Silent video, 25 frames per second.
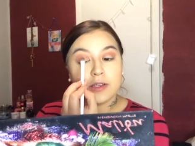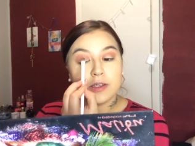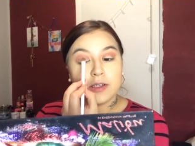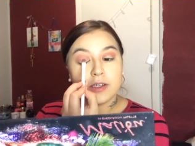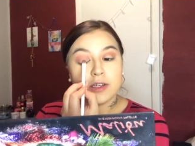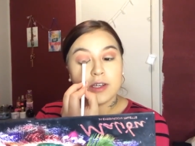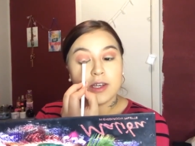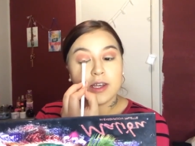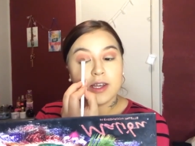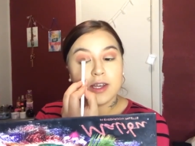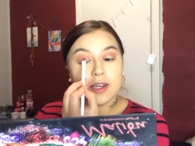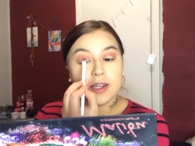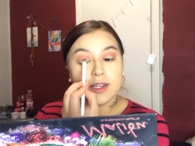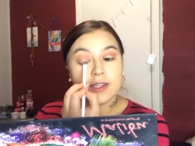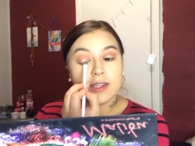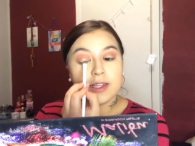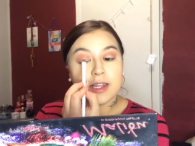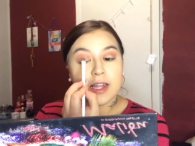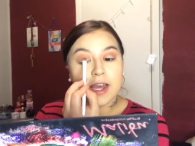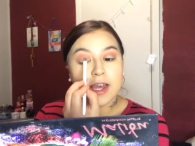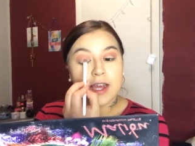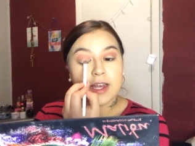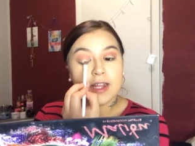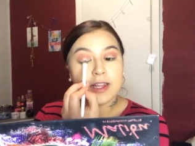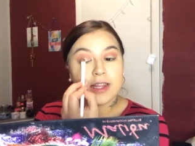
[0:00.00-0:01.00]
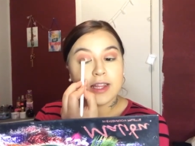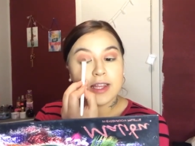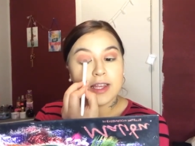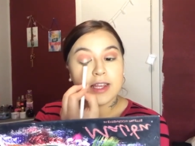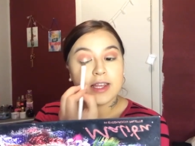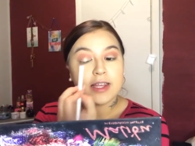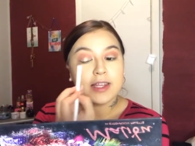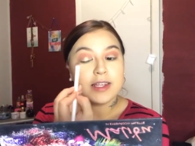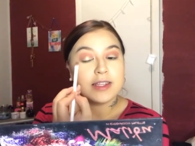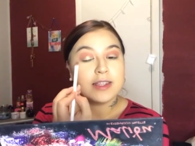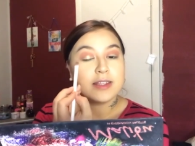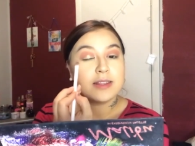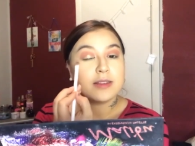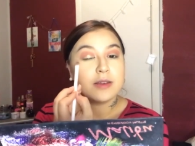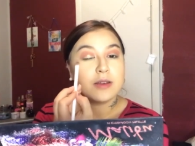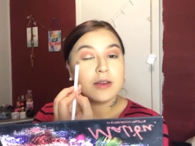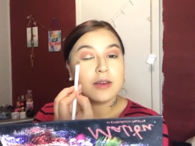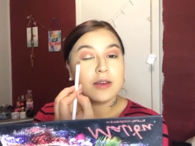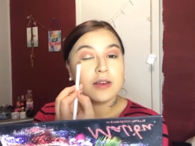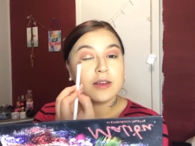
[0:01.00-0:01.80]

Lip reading: Just like this.